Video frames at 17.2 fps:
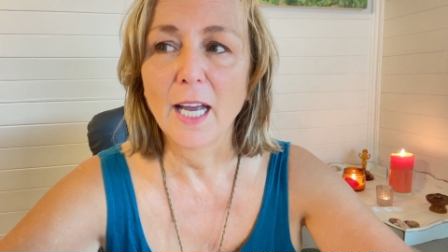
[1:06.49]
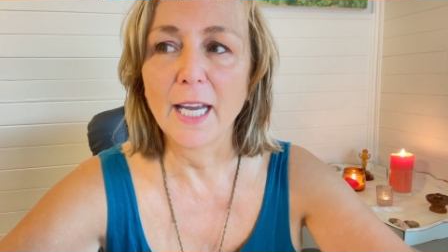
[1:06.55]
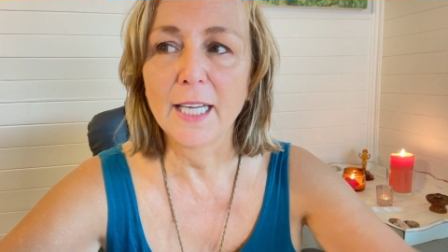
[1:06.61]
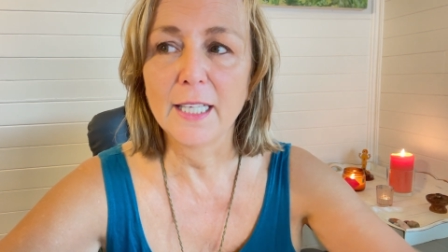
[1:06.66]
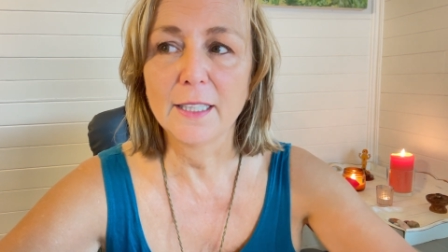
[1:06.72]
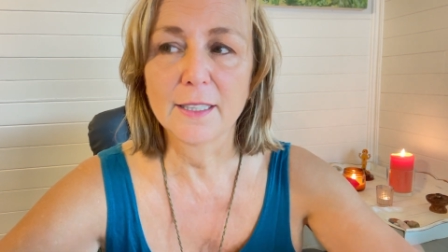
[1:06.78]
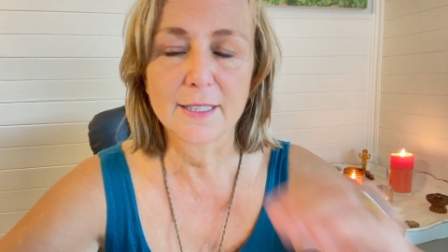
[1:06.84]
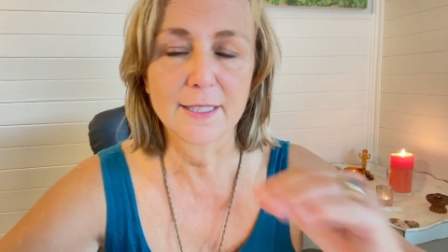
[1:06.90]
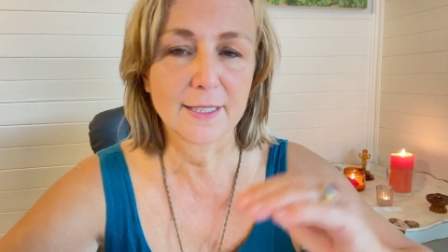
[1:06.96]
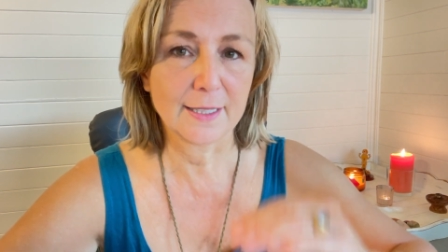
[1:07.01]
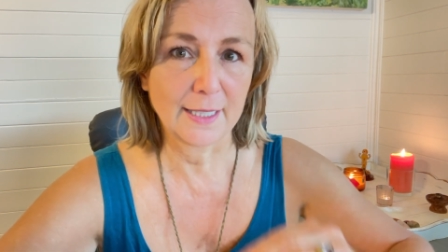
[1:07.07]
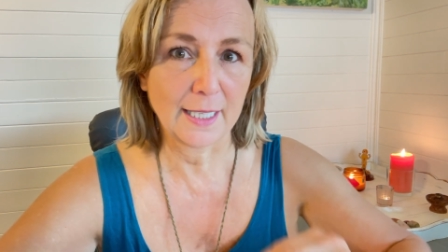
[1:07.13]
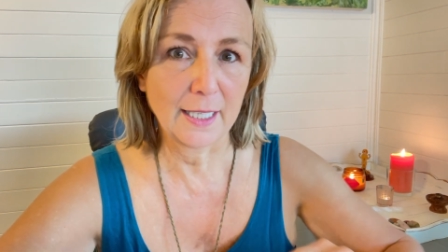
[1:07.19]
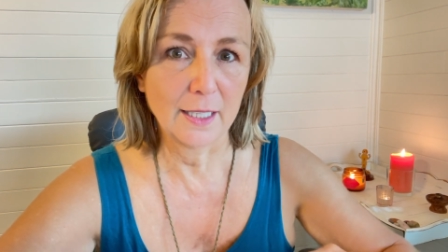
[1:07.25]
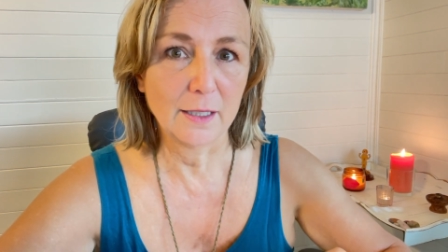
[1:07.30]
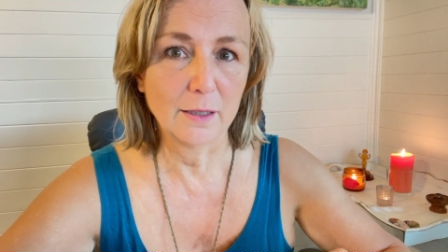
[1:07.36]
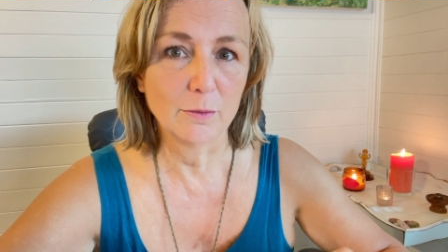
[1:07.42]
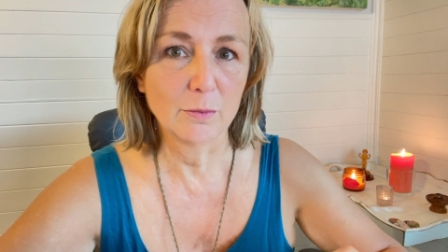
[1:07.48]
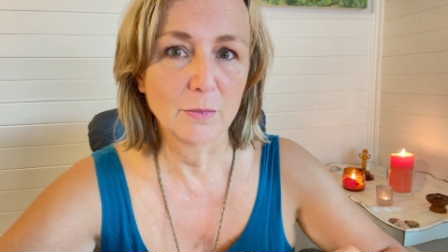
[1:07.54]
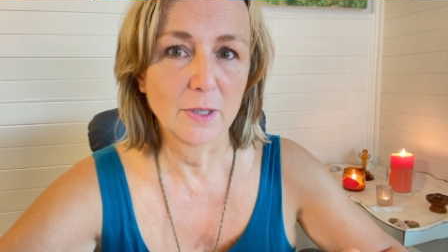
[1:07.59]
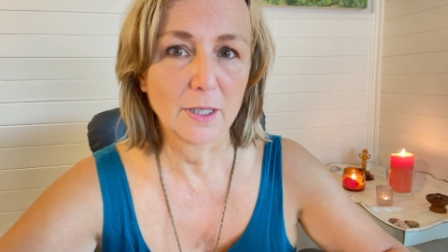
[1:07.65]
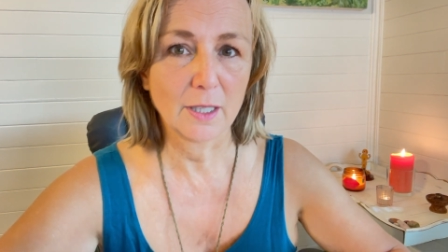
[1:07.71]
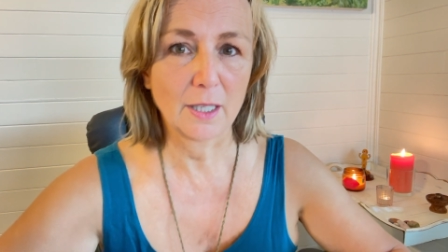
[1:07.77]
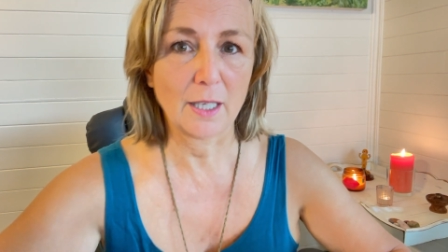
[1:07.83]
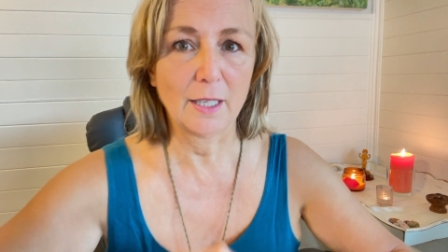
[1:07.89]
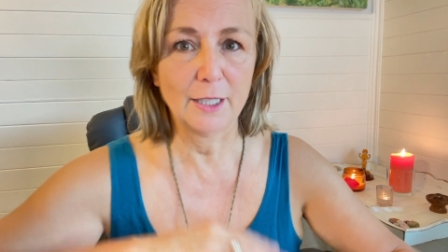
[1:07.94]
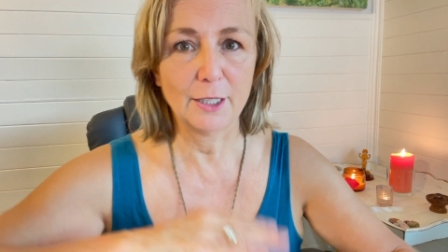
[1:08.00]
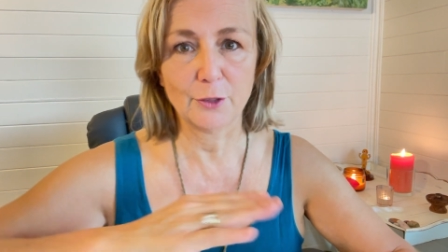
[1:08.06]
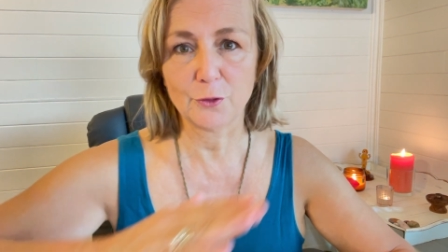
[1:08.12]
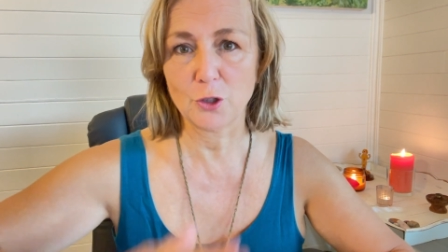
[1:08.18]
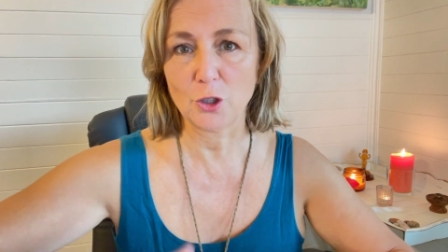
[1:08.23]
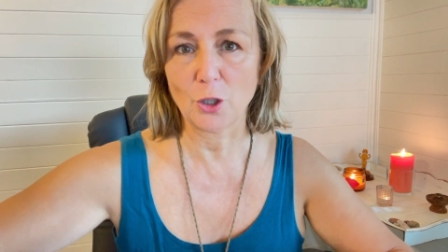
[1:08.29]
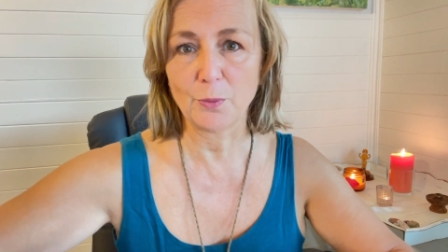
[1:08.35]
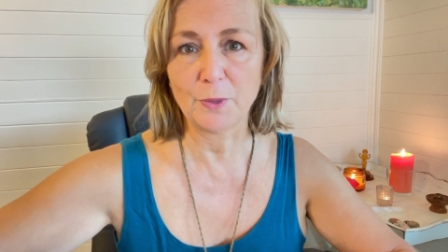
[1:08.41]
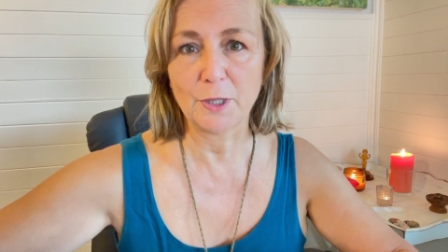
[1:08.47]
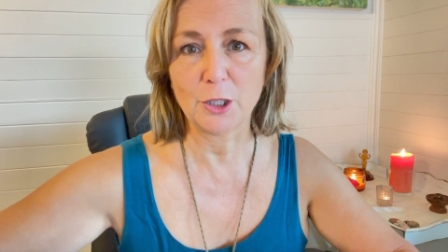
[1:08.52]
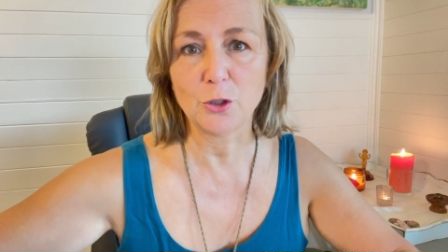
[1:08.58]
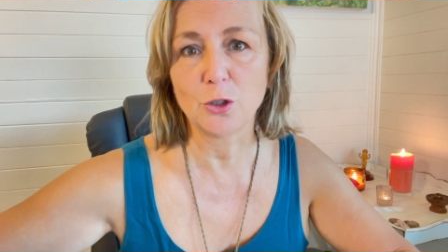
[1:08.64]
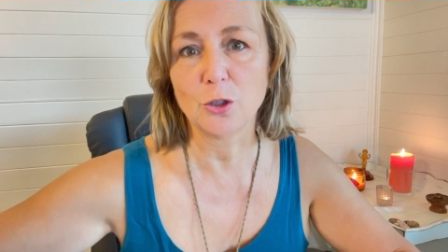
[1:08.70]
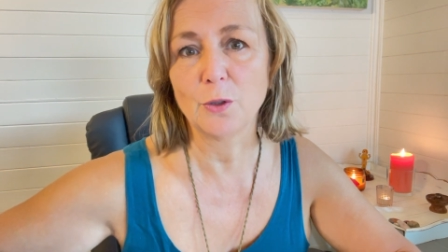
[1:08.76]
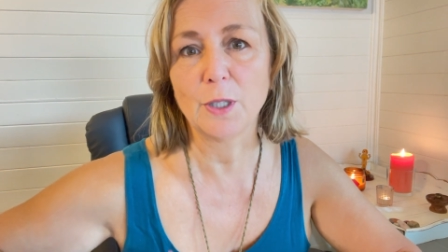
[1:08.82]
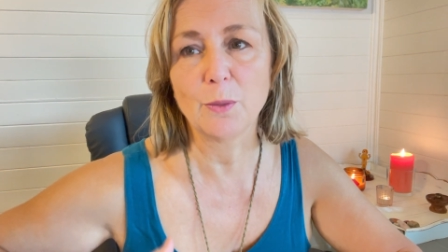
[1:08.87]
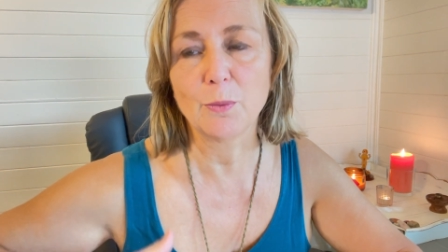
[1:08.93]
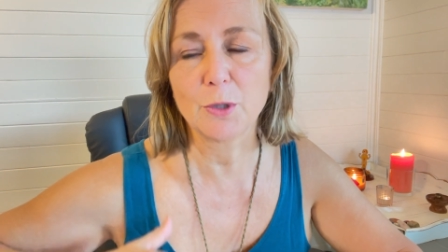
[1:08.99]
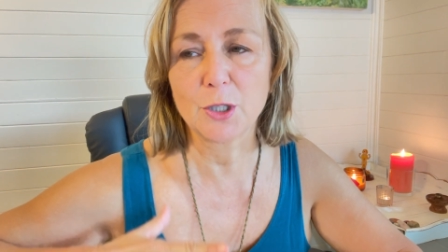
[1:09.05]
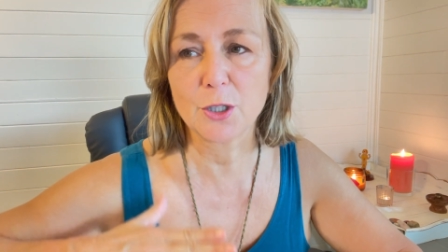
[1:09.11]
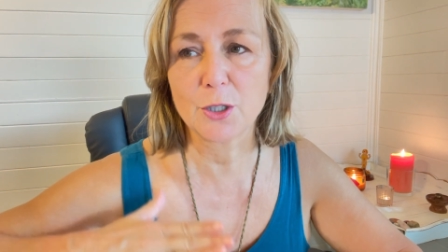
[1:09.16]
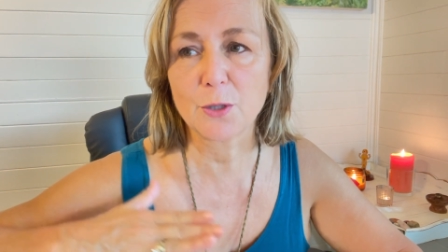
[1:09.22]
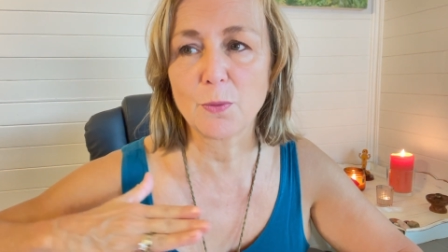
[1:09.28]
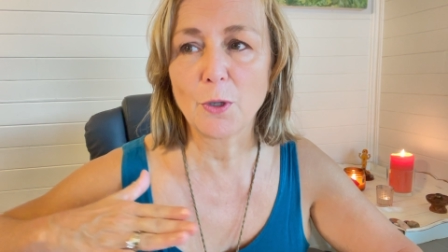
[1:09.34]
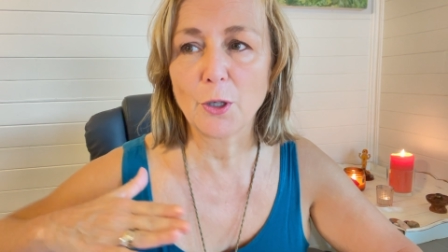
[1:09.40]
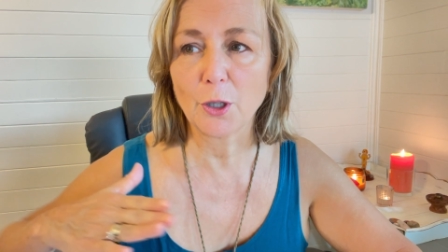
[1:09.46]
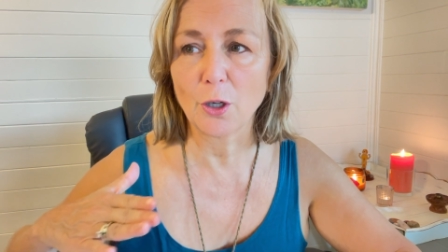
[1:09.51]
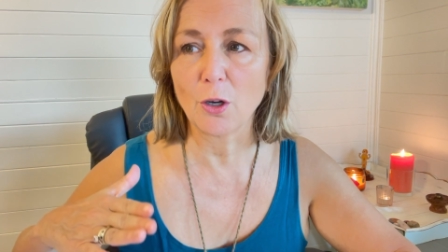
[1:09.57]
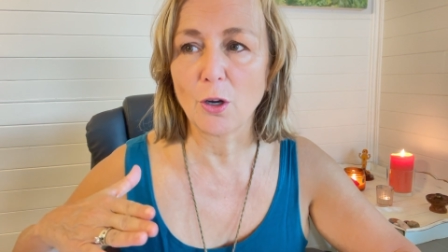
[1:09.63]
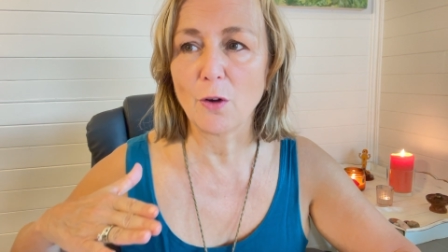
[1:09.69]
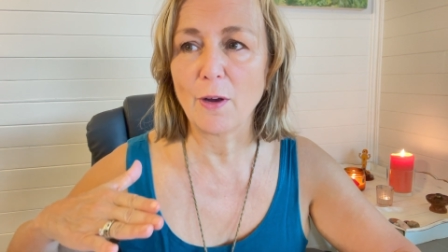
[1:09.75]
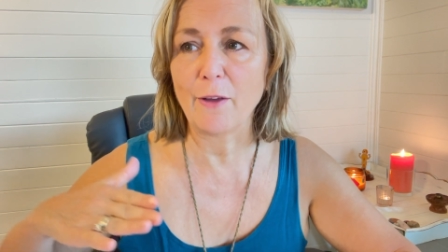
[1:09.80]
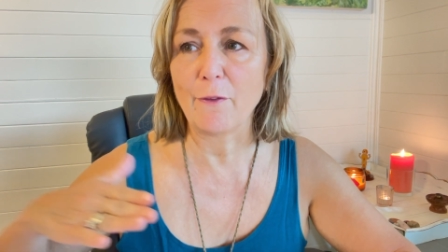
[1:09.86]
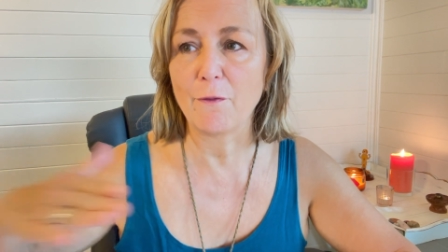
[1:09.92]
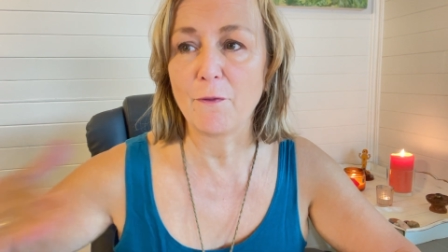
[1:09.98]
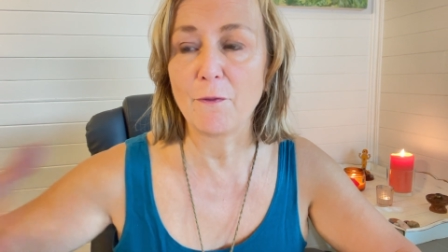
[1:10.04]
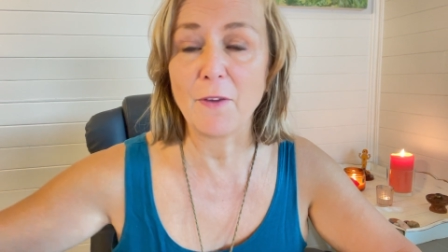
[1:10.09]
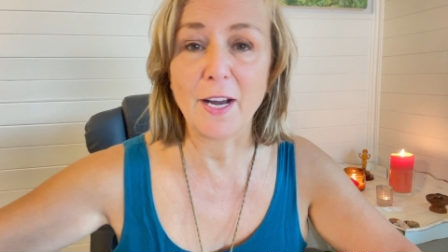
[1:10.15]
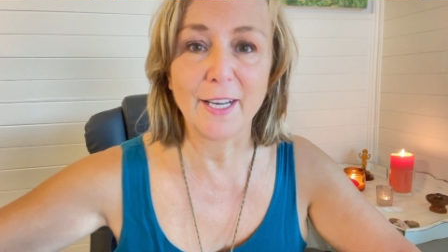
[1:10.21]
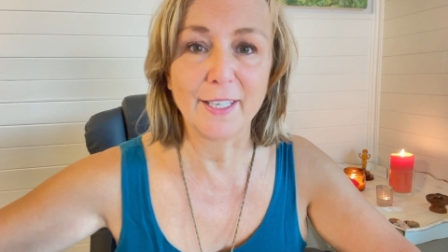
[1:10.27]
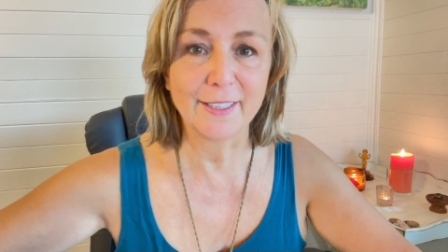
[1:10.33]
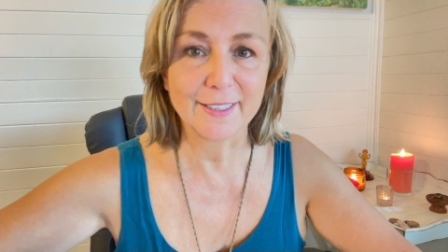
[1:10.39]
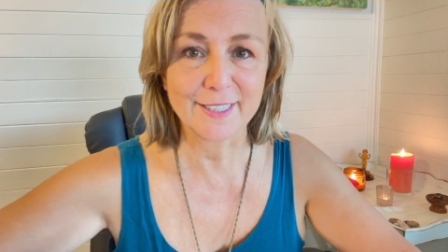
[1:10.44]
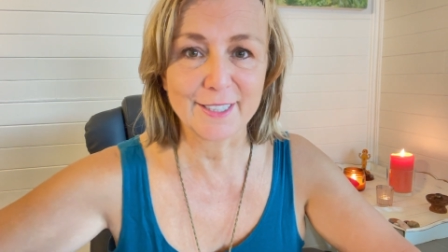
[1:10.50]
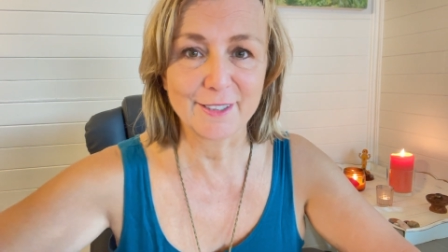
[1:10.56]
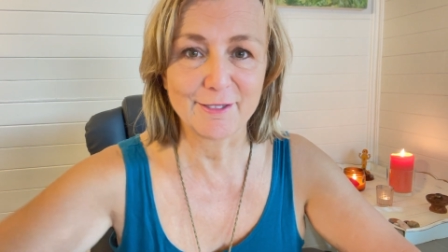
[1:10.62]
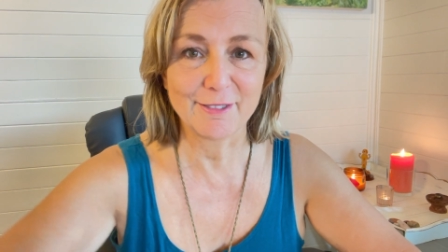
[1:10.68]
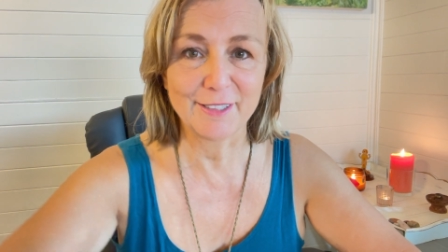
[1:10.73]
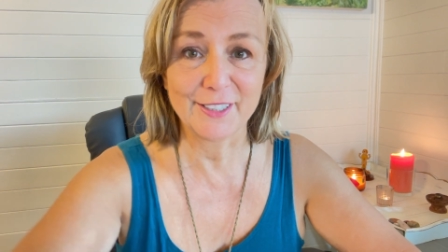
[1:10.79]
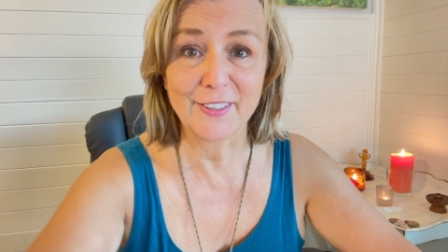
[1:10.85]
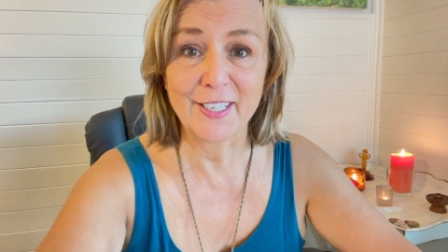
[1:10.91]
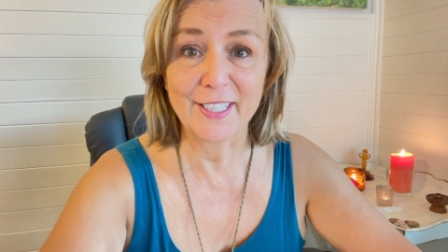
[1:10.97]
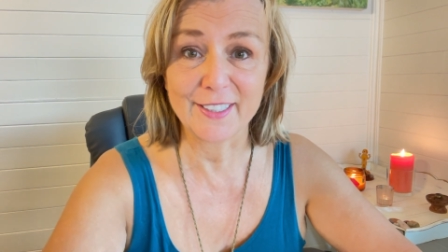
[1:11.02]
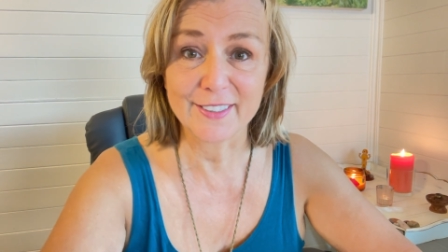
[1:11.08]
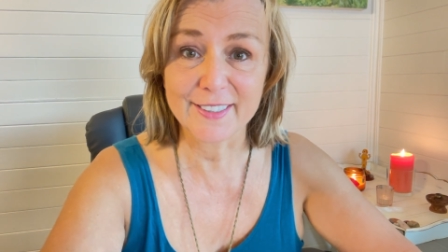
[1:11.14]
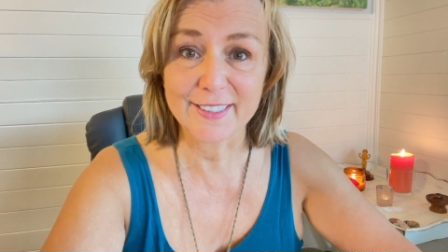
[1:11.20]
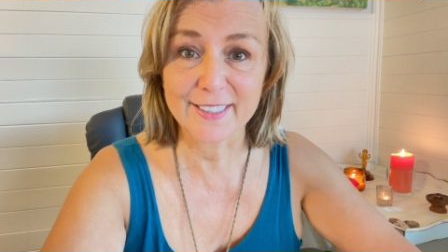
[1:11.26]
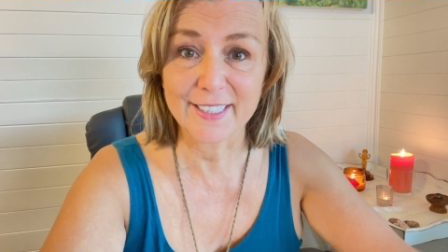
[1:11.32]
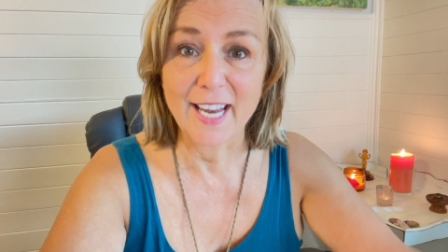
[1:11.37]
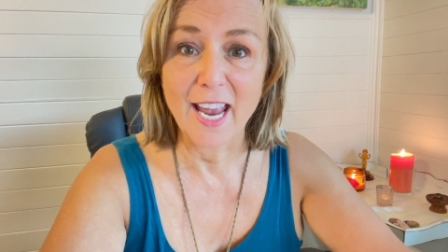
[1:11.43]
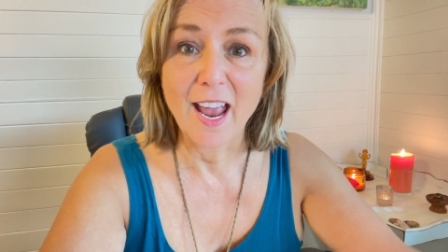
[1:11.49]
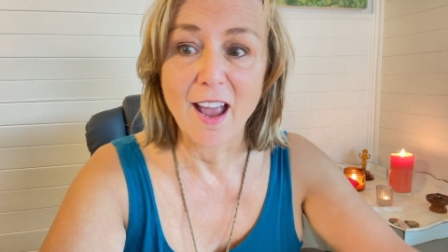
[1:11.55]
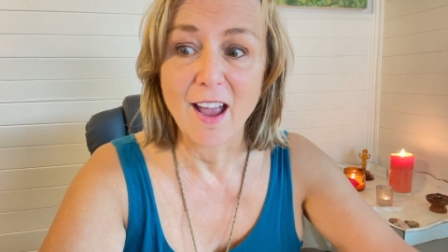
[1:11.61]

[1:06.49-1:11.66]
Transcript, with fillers: in the same kind of job they're doing, but just want to go and find it somewhere else.